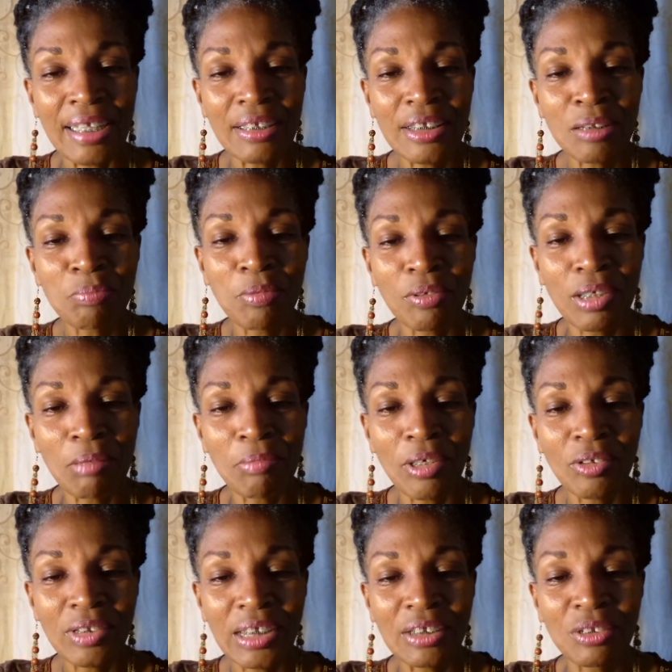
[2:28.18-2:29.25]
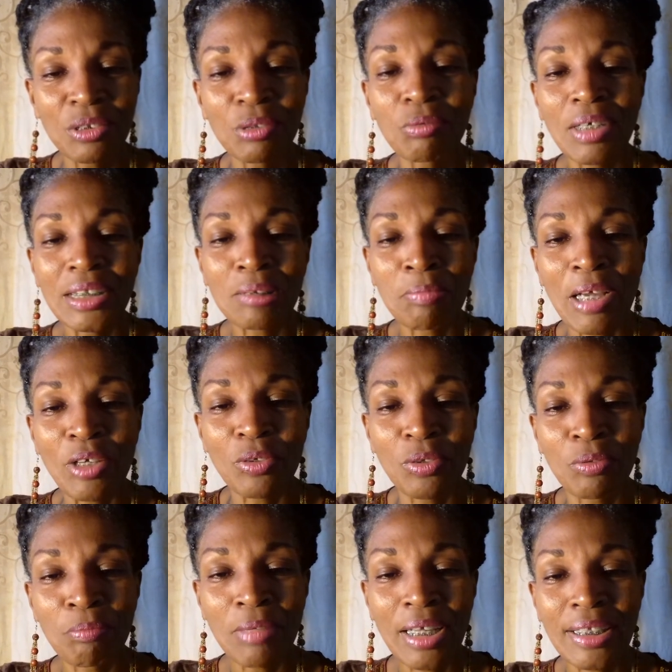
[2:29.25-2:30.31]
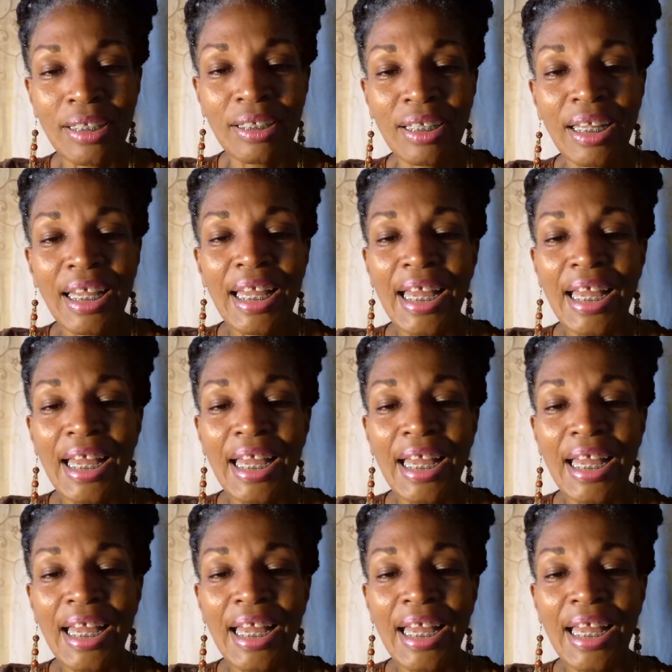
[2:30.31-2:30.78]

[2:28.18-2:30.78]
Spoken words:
spoke about it to was my own mother,